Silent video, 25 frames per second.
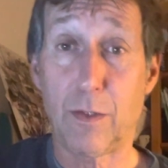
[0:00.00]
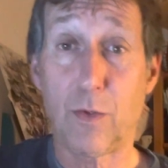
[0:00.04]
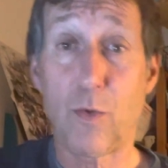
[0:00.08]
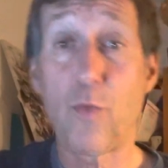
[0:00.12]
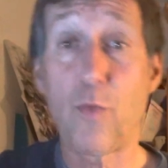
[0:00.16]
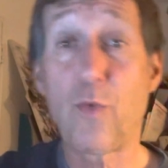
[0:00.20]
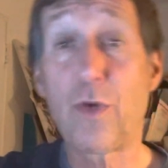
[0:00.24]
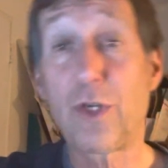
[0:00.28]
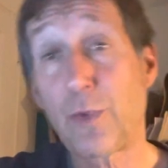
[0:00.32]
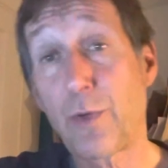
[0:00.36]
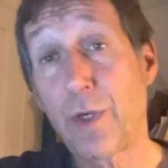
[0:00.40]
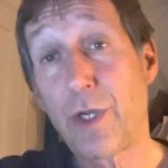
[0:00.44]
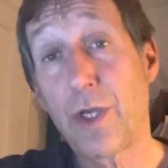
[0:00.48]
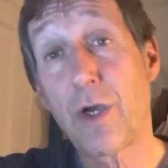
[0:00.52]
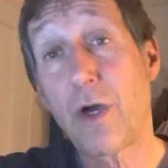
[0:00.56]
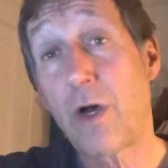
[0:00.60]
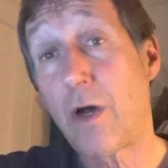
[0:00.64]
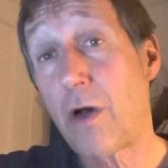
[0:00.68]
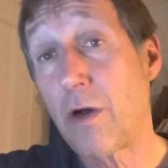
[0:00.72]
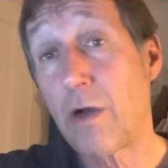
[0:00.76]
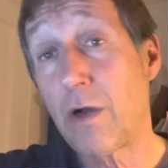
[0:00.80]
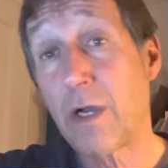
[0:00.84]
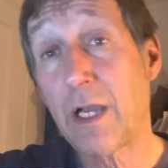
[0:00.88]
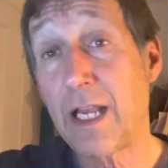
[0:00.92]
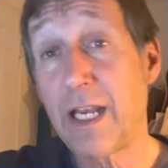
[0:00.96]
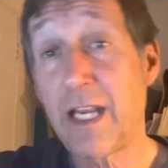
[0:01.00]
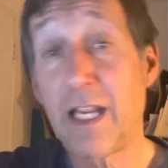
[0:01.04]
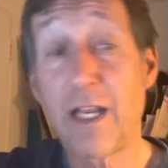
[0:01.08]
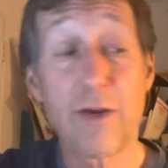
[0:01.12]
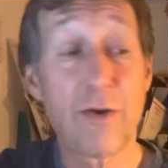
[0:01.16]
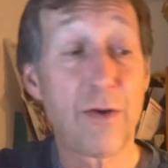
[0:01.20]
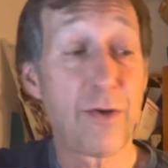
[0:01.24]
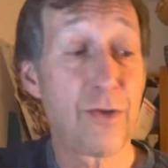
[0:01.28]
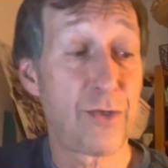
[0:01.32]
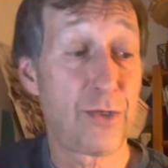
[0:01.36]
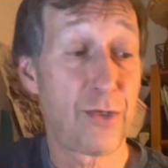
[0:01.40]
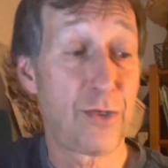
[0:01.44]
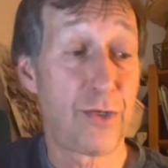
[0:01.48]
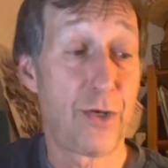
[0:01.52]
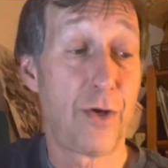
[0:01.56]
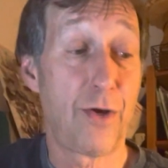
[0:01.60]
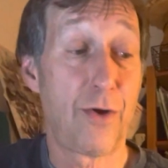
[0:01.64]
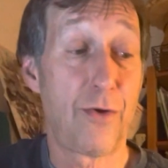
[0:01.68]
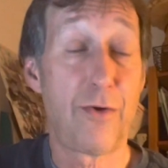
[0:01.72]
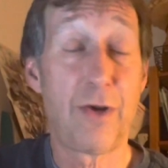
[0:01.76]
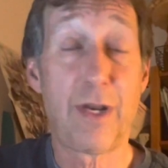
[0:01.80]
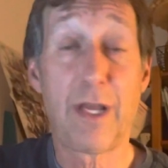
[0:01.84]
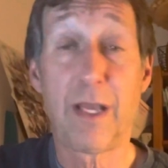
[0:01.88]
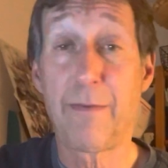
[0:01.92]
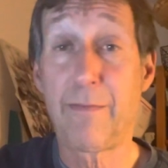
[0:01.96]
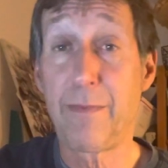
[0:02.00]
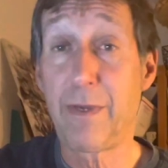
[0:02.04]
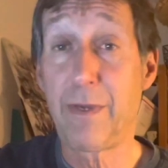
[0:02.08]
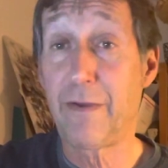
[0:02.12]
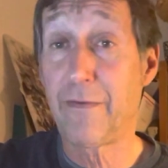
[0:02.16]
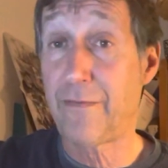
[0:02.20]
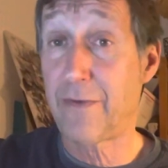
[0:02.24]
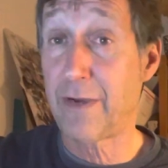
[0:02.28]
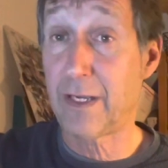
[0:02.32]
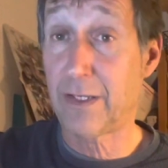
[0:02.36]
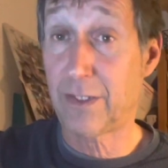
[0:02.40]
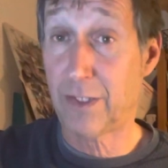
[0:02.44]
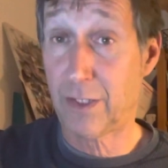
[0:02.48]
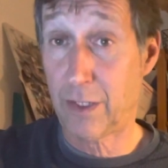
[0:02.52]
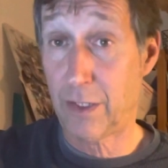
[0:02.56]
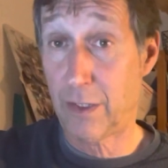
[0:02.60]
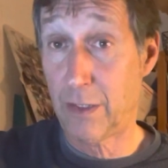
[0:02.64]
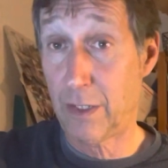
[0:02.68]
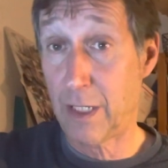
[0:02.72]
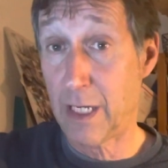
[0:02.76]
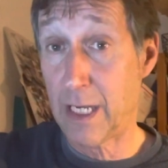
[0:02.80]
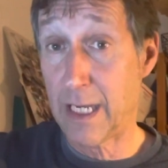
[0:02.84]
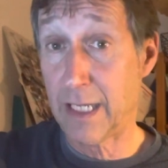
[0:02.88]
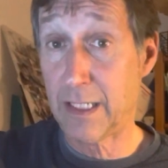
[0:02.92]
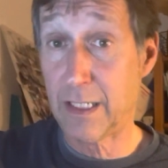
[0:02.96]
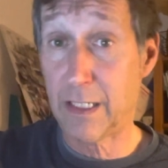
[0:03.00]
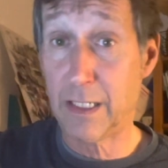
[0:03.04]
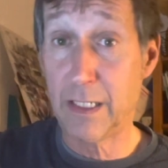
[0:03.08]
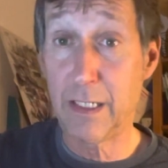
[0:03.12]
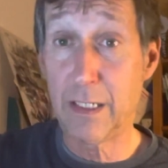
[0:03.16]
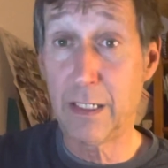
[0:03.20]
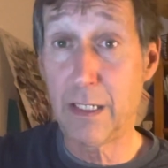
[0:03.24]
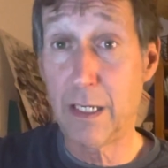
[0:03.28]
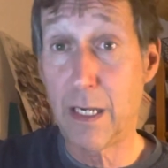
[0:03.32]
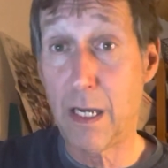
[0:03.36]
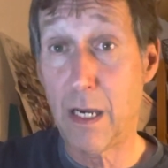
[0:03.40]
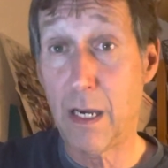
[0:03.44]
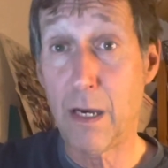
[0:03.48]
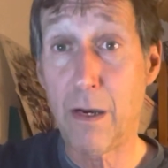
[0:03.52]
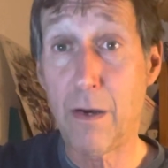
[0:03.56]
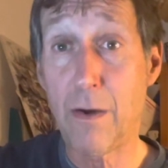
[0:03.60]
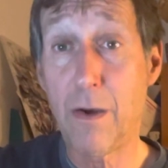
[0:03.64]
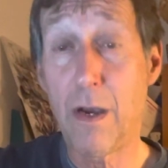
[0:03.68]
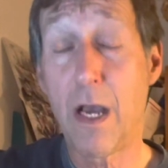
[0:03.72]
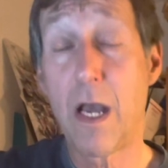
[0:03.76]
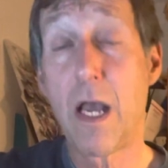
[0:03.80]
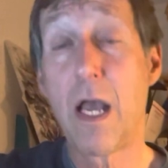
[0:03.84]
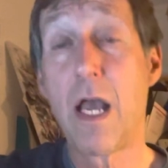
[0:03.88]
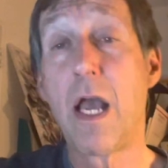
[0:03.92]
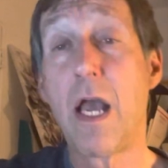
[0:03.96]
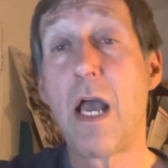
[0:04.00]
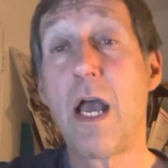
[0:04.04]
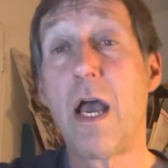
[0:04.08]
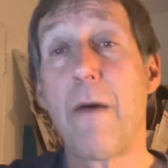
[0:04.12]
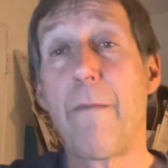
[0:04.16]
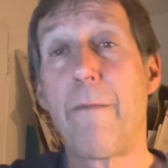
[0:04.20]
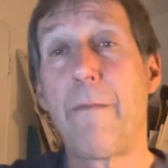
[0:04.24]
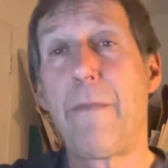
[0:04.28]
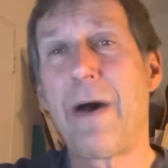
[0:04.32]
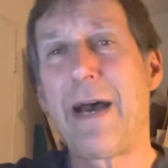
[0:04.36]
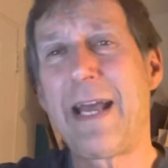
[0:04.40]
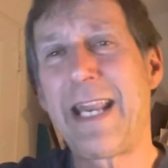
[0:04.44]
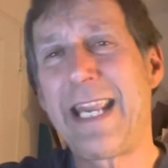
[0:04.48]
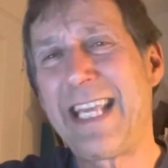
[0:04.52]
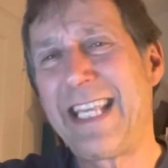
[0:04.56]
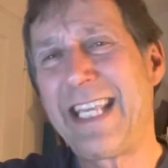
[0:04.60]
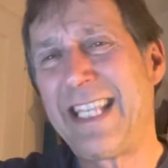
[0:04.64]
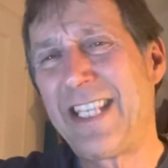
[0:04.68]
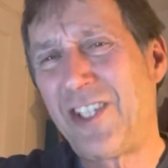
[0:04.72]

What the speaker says: which we all can hear as do, re, mi, fa, sol, la, ti, do. But in the